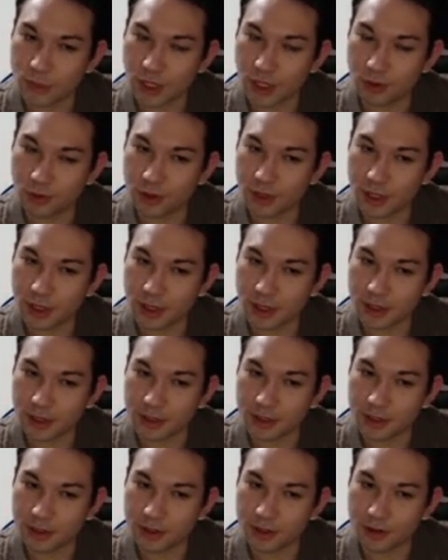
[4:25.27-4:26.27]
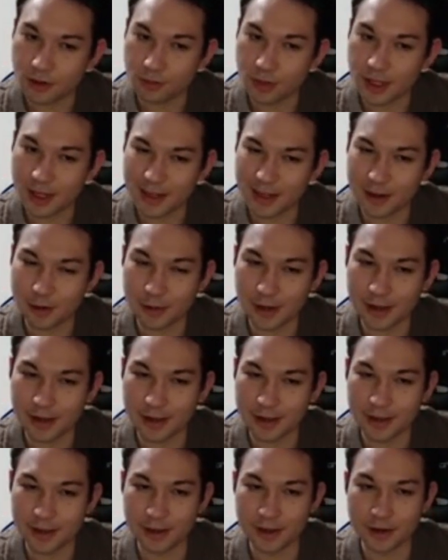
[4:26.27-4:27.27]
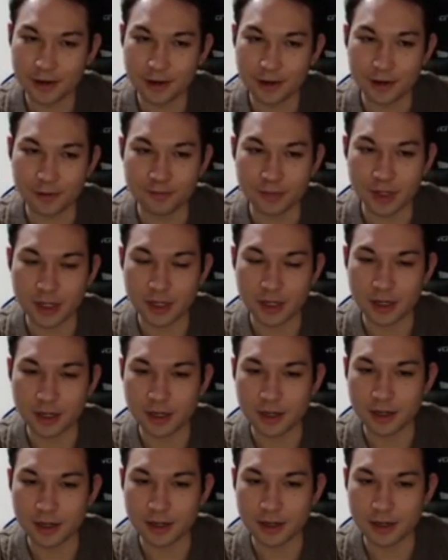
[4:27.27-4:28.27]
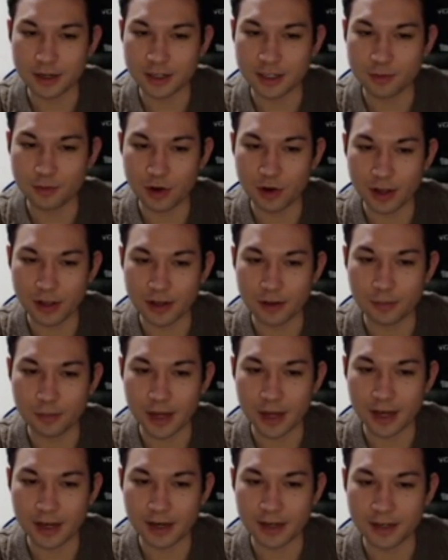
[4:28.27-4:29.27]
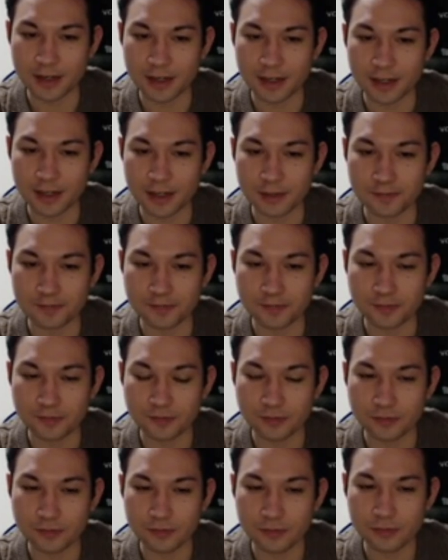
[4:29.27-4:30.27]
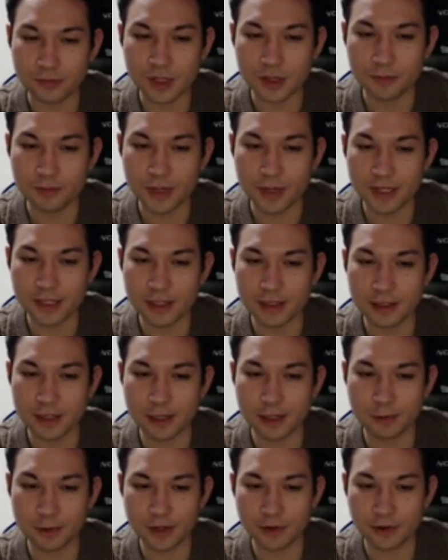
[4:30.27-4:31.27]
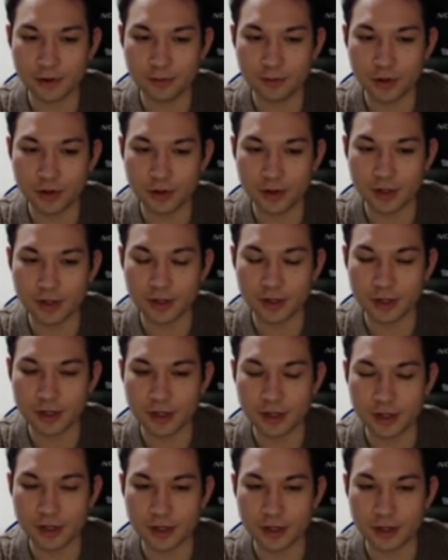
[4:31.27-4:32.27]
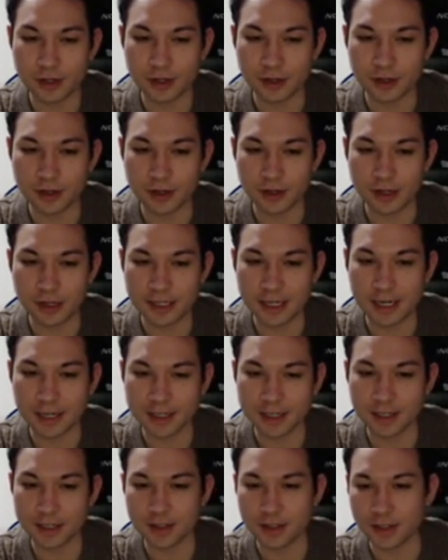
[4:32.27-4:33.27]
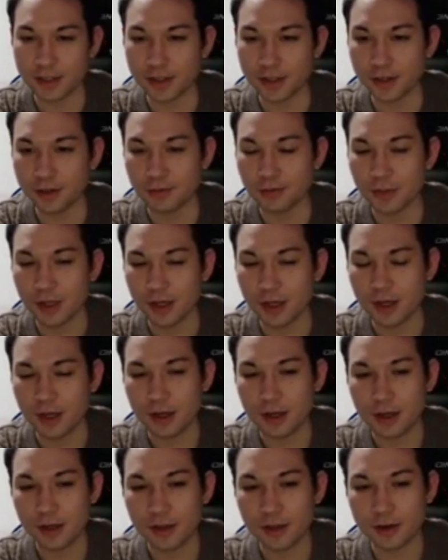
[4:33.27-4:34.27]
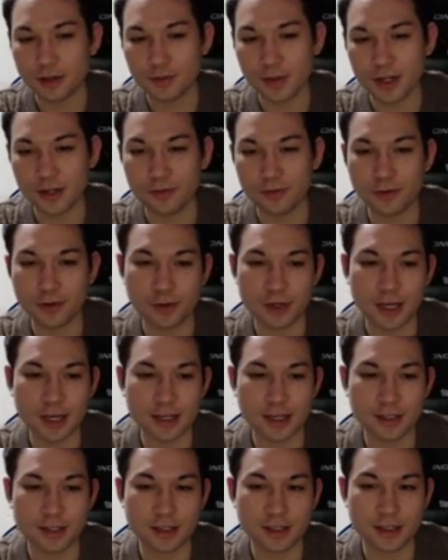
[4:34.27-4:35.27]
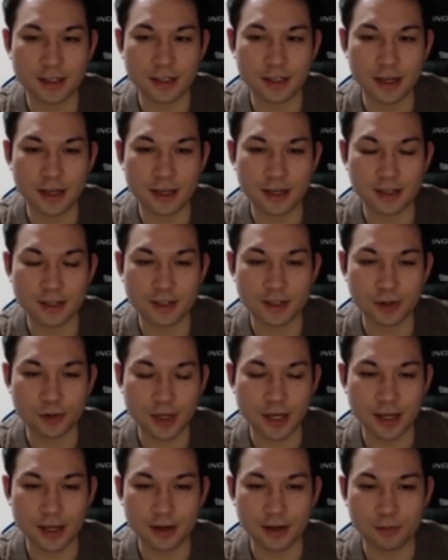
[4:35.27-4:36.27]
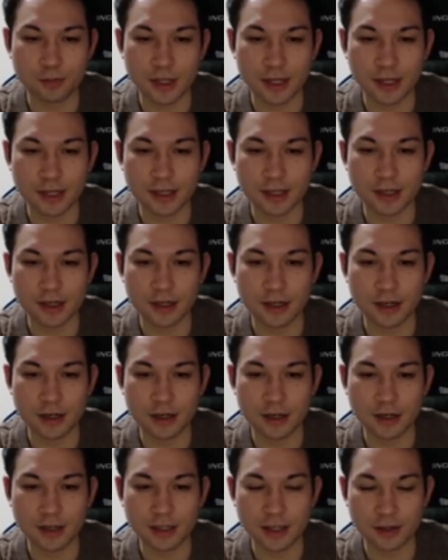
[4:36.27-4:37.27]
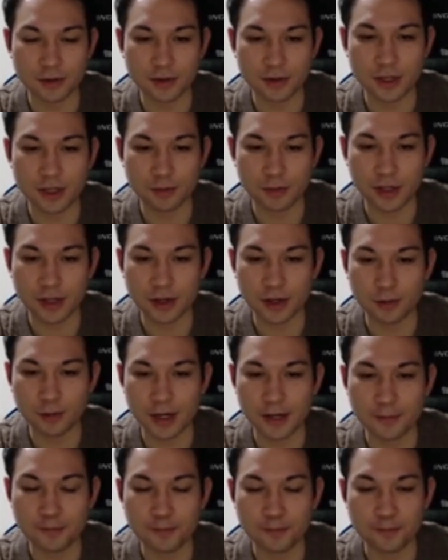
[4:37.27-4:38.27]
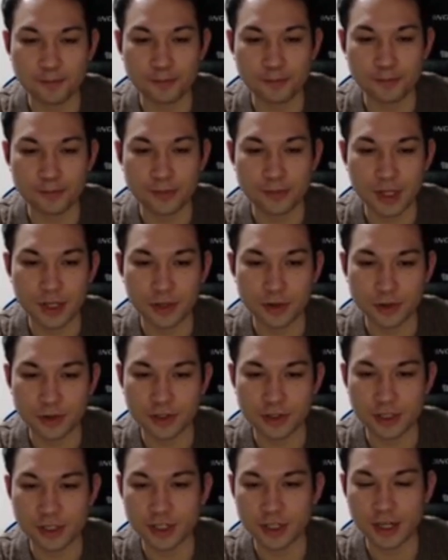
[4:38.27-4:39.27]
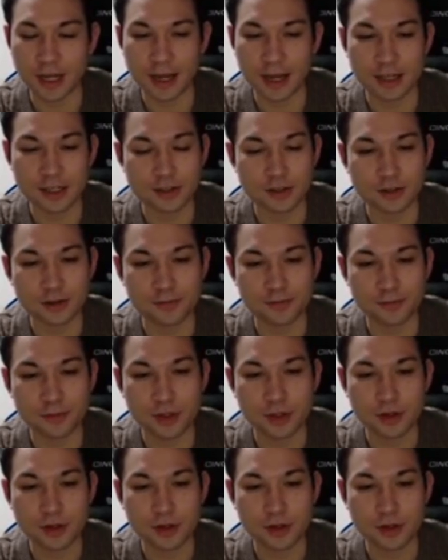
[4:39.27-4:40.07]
Okay, so playing away here is probably a bad idea. Basically, when your opponent attaches to you, there's many few cases that it's okay to play tenuki, play away. You usually should answer.